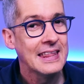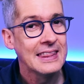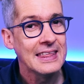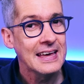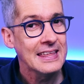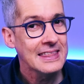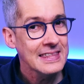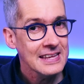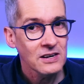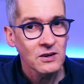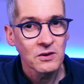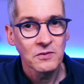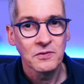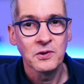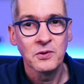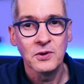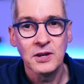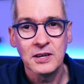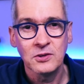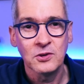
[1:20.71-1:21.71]
The ideal
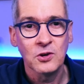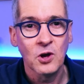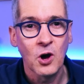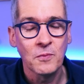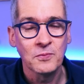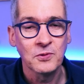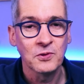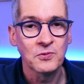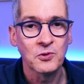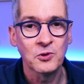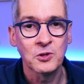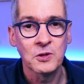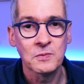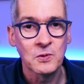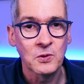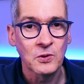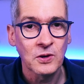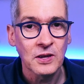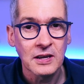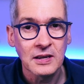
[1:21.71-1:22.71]
configuration option for the
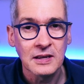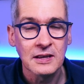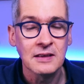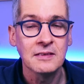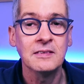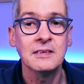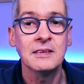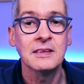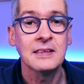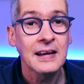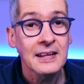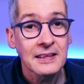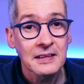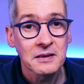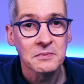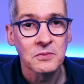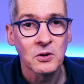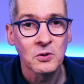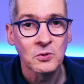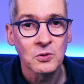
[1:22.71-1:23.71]
plugin is
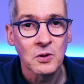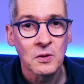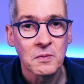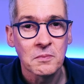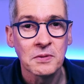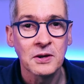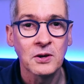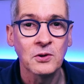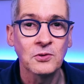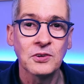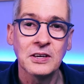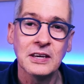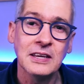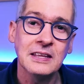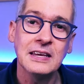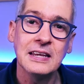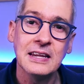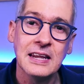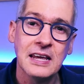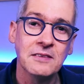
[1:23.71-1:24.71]
standard mode because
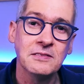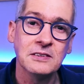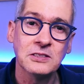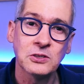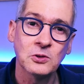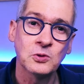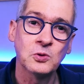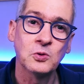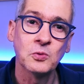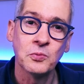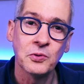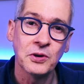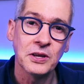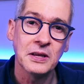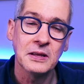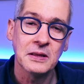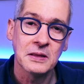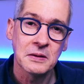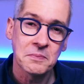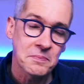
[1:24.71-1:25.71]
it enables us to
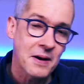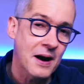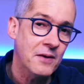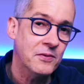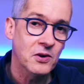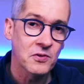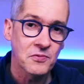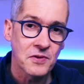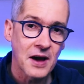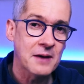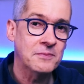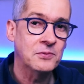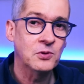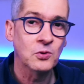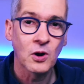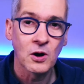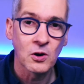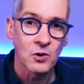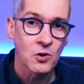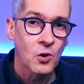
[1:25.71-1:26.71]
bring the power of A M P
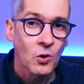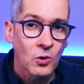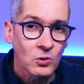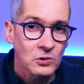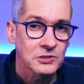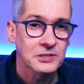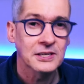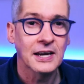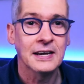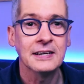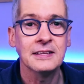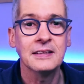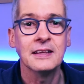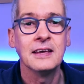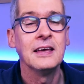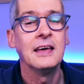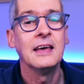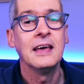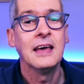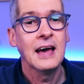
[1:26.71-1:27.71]
to our whole site,
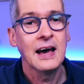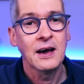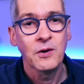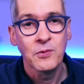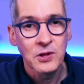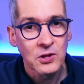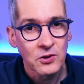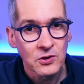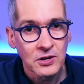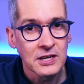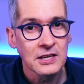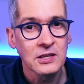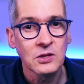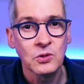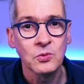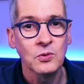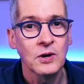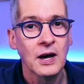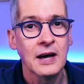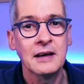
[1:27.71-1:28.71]
and we don't need
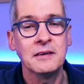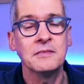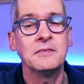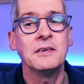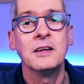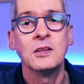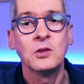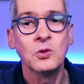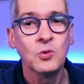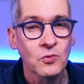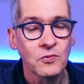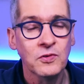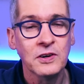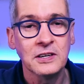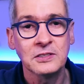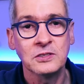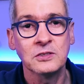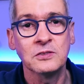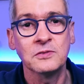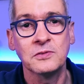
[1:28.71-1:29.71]
to have two
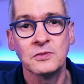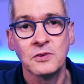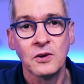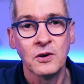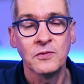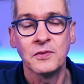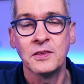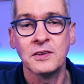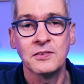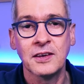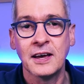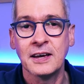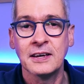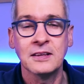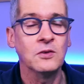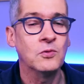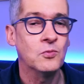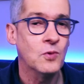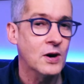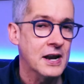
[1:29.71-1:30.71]
versions of the
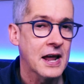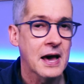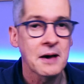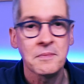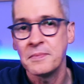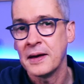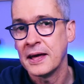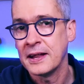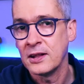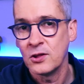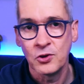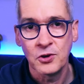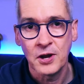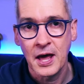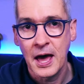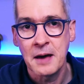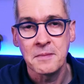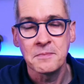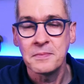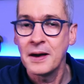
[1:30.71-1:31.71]
site, one A M P and
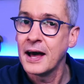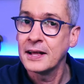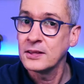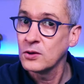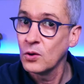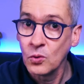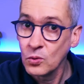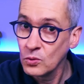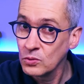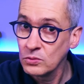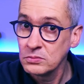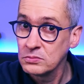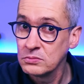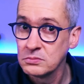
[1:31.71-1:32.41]
non-A M P at all.